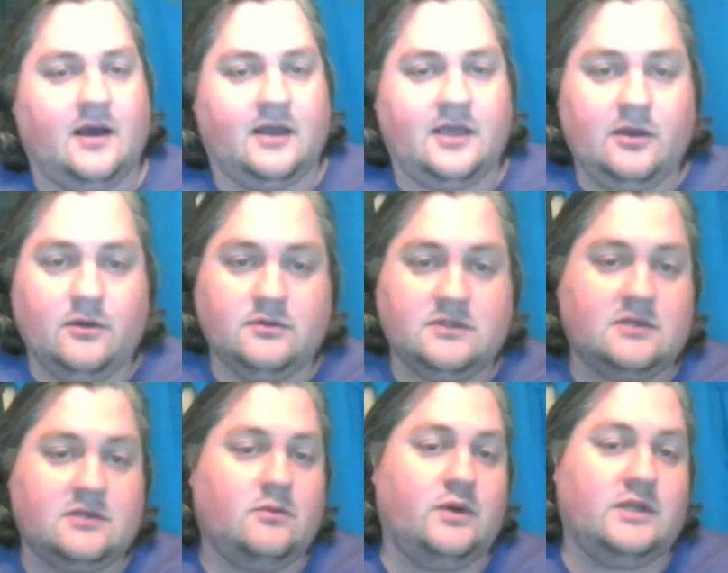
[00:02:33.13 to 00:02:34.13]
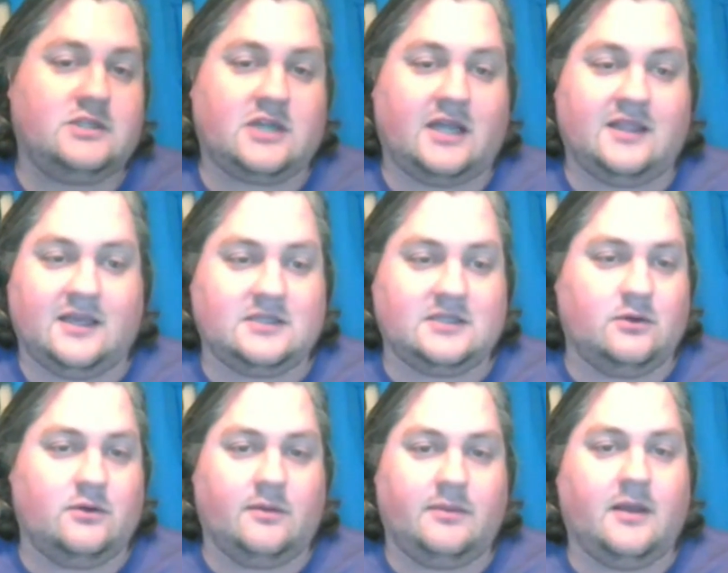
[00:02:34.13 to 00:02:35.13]
Hughes, which I think is
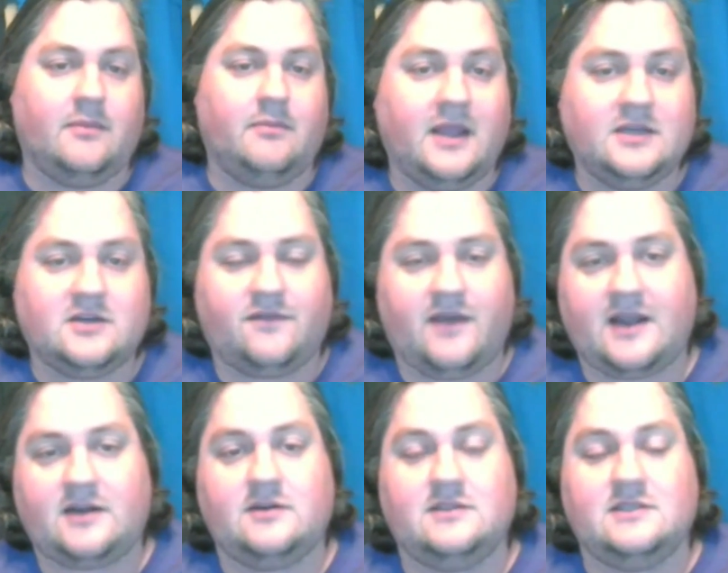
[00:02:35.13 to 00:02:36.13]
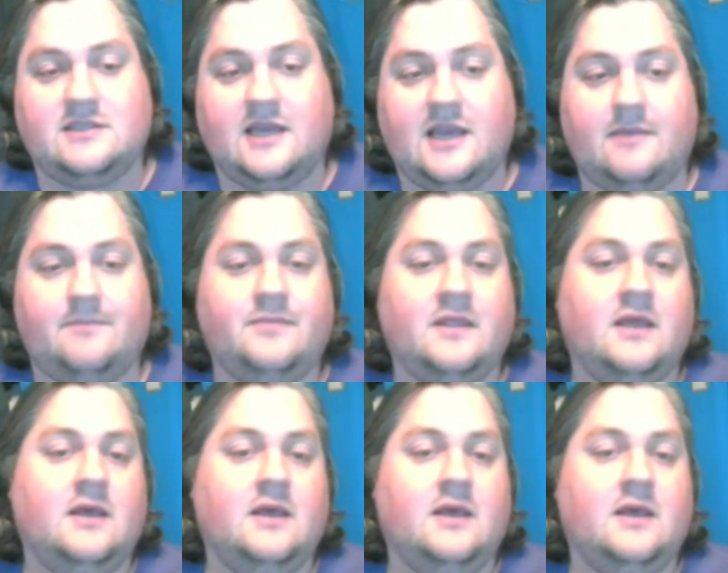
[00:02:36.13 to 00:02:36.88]
going to be a major factor in this game.